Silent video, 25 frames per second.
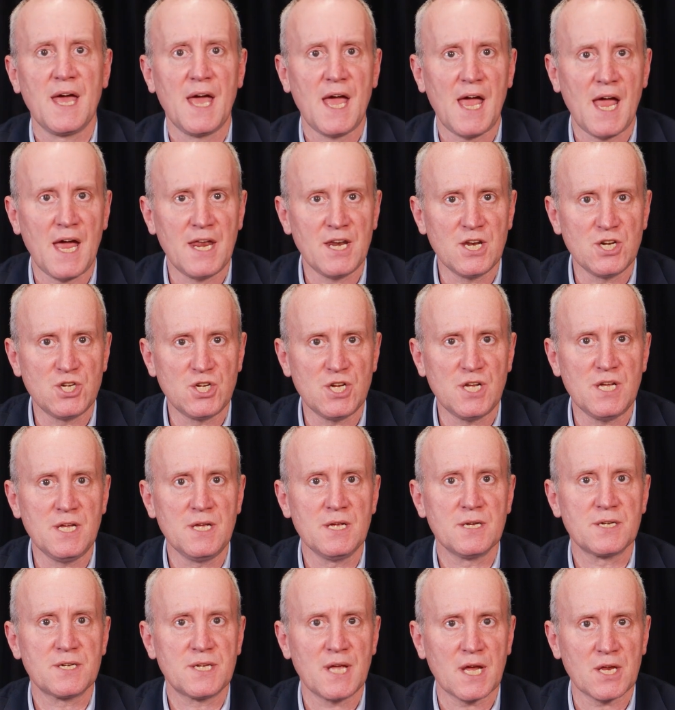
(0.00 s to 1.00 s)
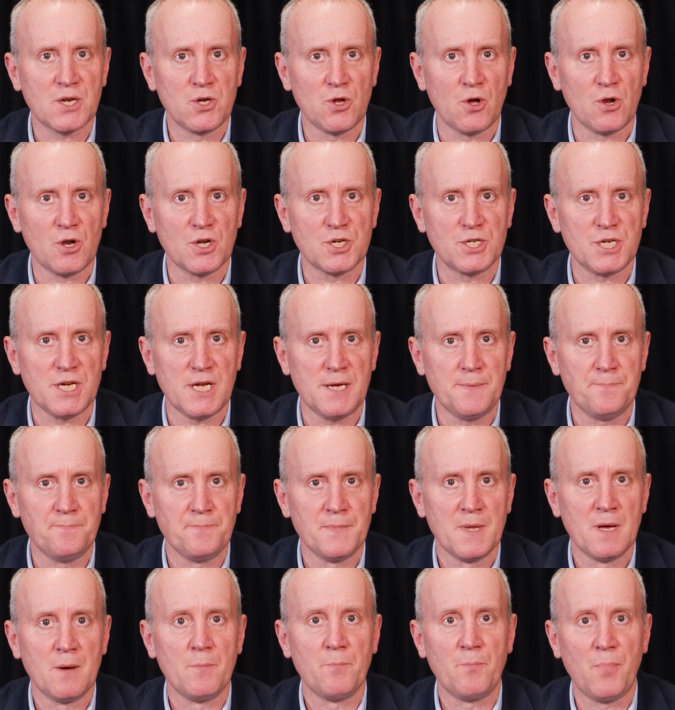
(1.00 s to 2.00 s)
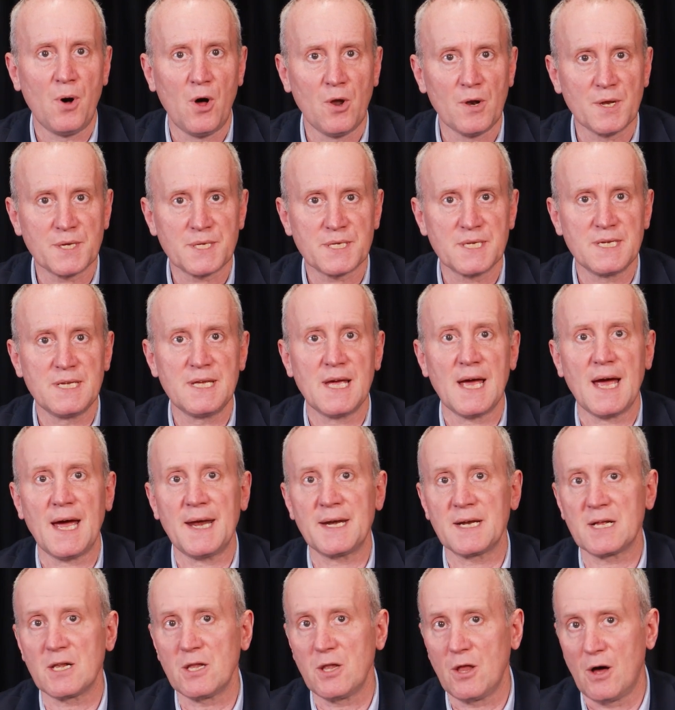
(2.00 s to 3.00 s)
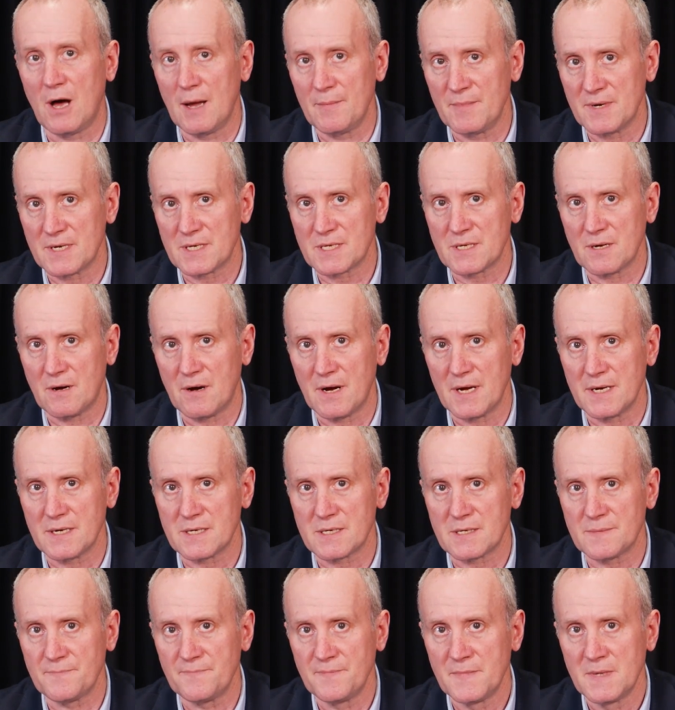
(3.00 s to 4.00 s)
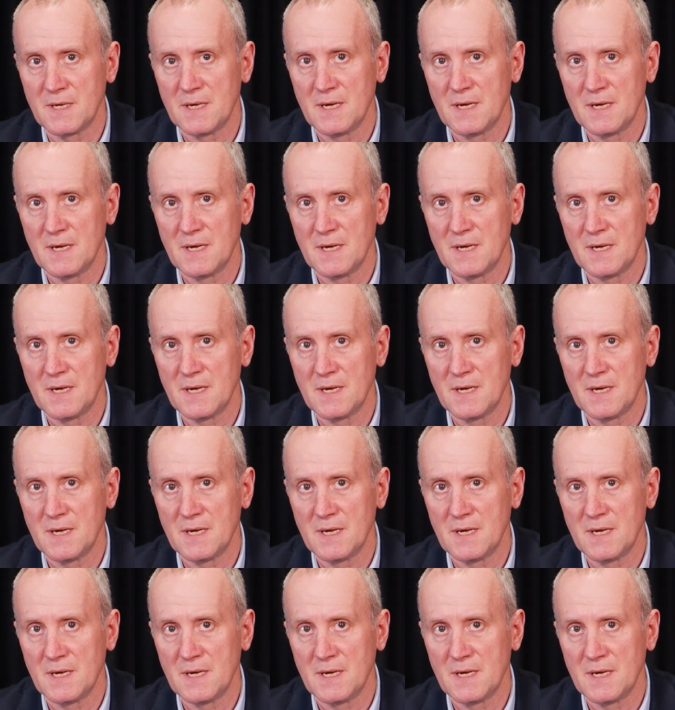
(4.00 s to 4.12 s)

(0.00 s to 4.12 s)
energy, technology, policy and climate science.